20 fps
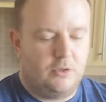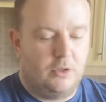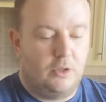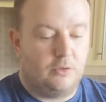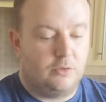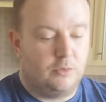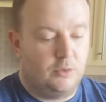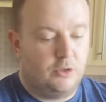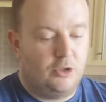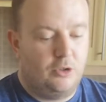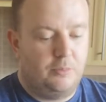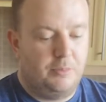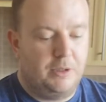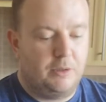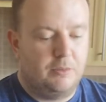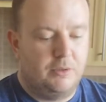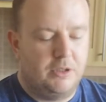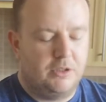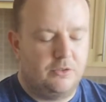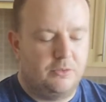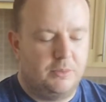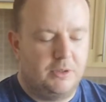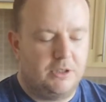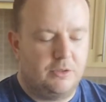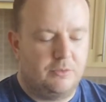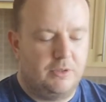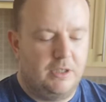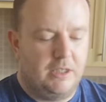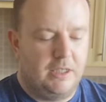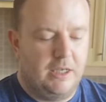Those were two big words for me
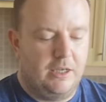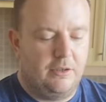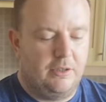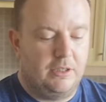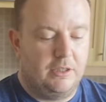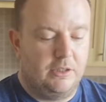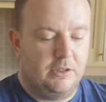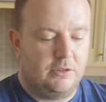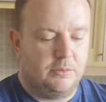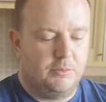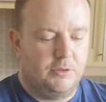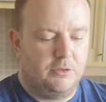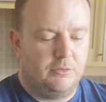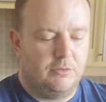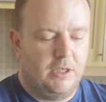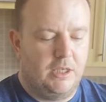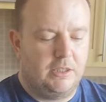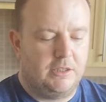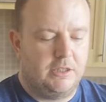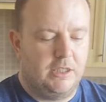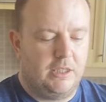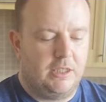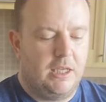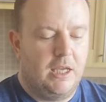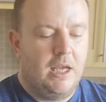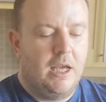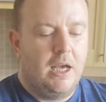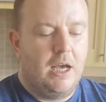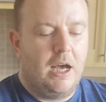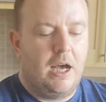to read out in this small writing.
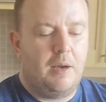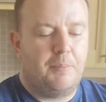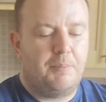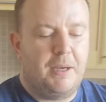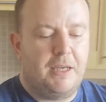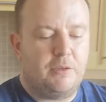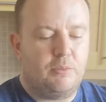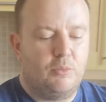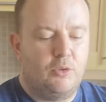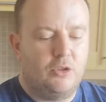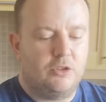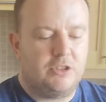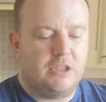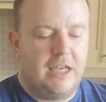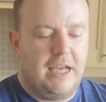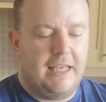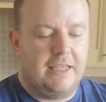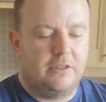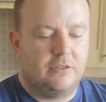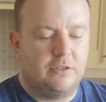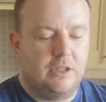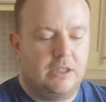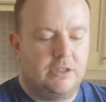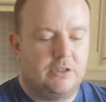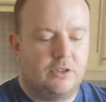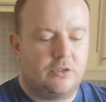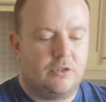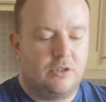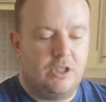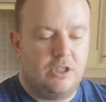Our Bathwater Ale
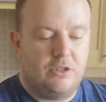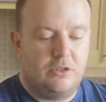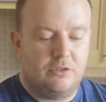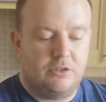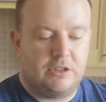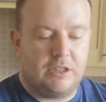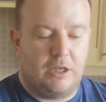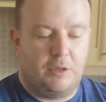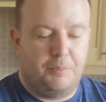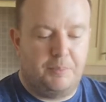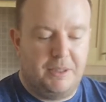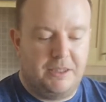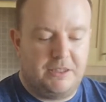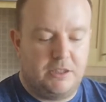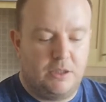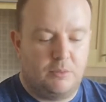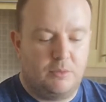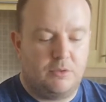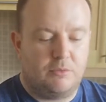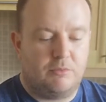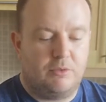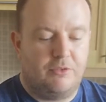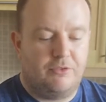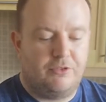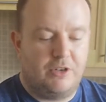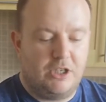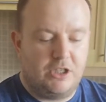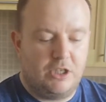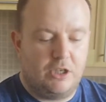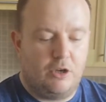is a traditional style bitter with a
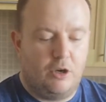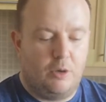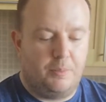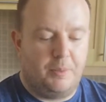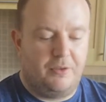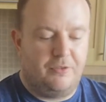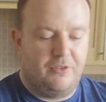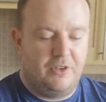refreshing hoppy